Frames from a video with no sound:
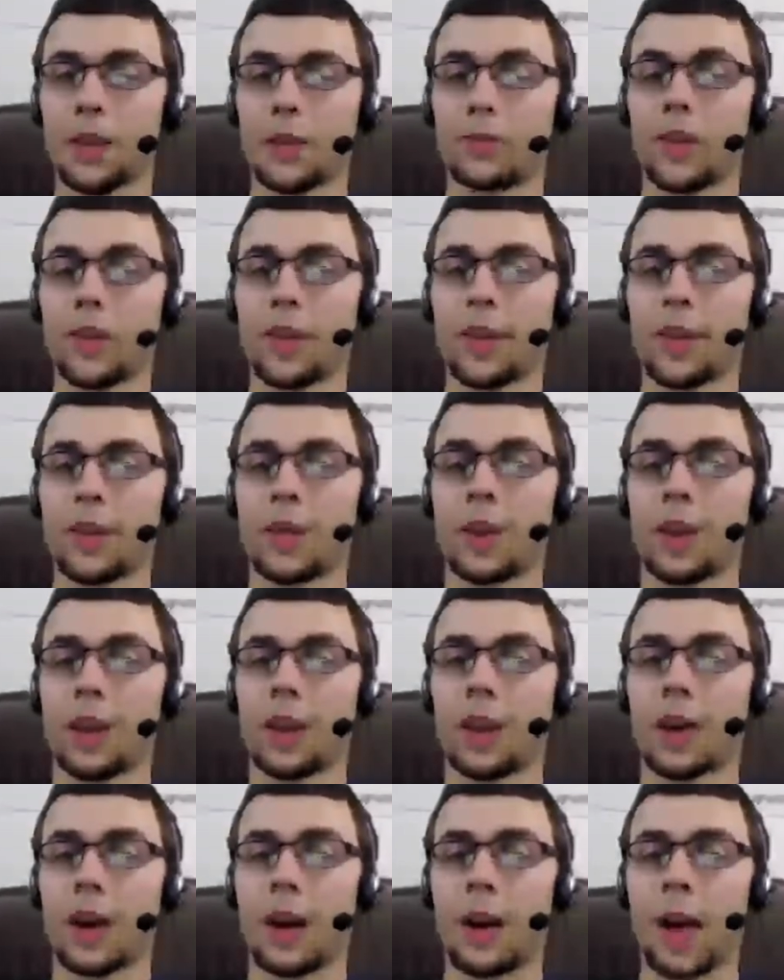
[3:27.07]
what, that's what I
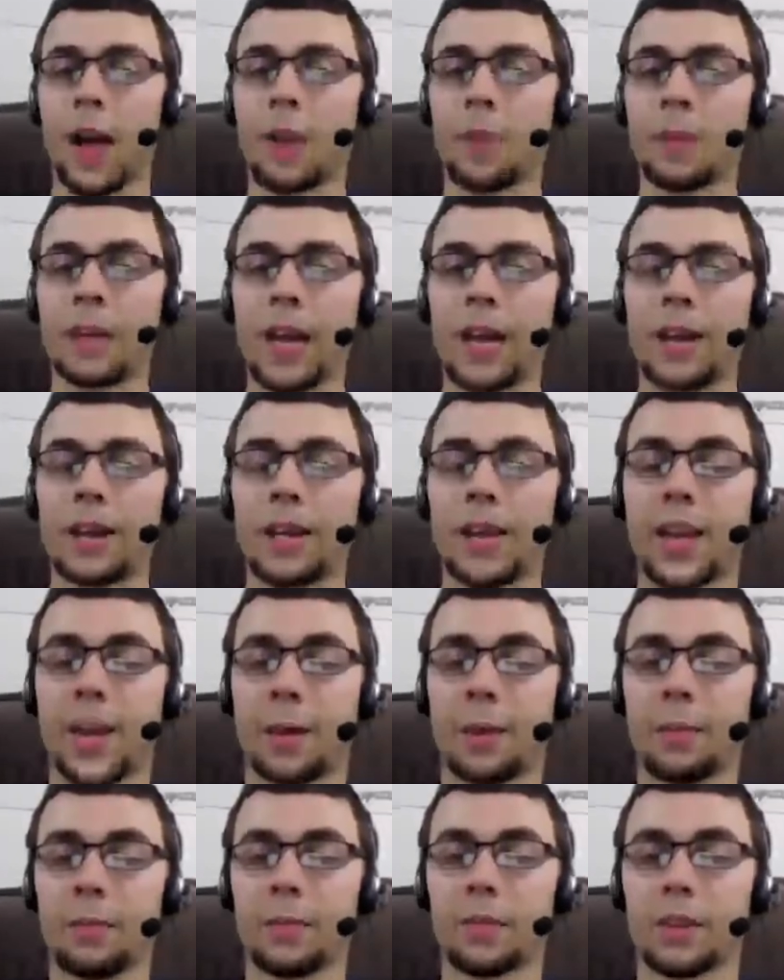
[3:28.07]
hear. I, I plan to get
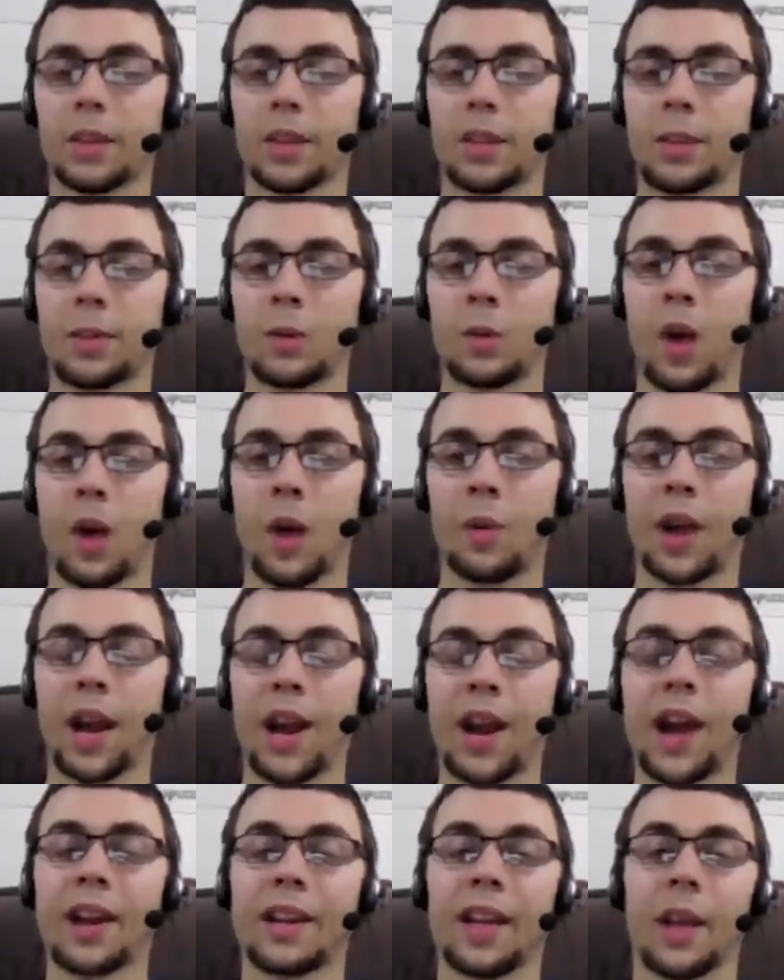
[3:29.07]
him, because, I mean, why would I
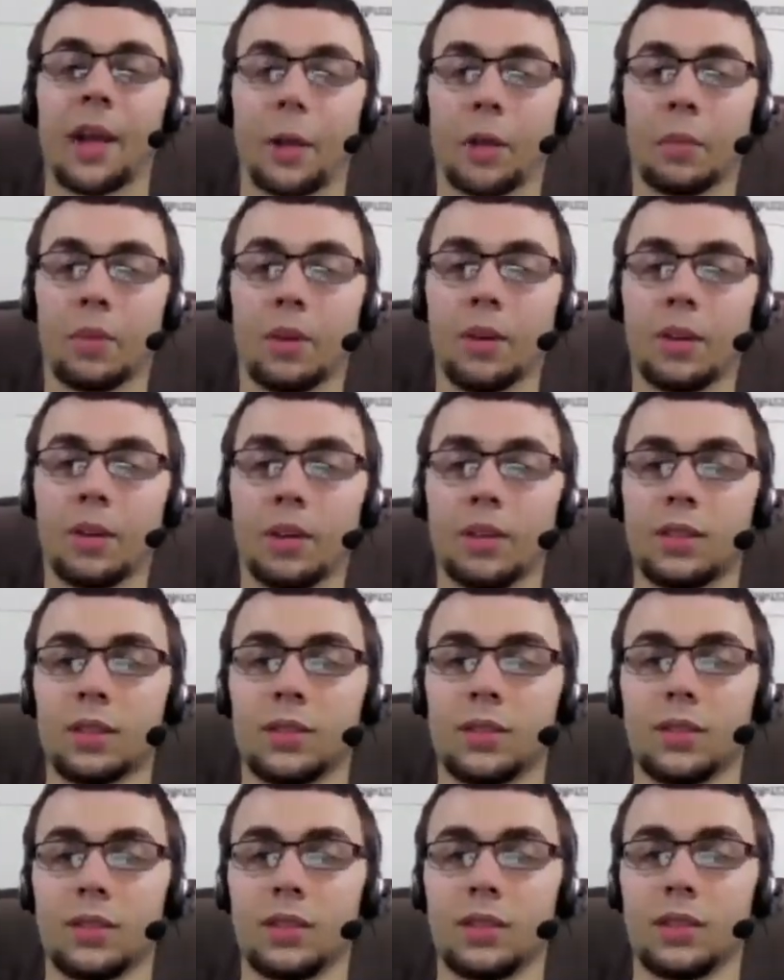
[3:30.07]
not get him?
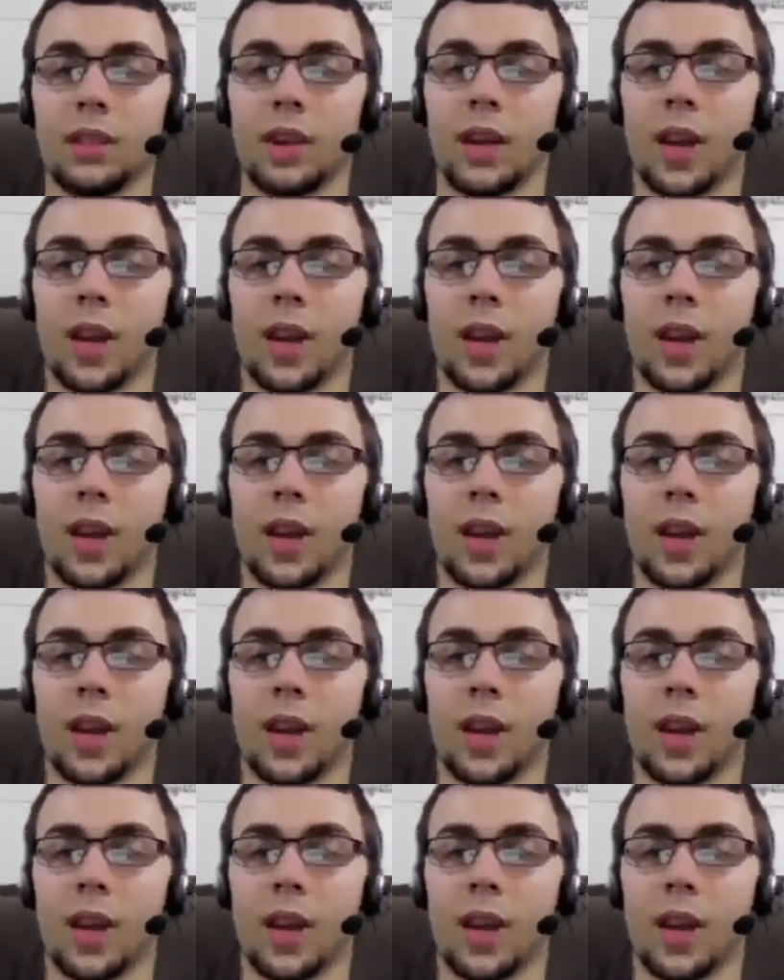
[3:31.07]
I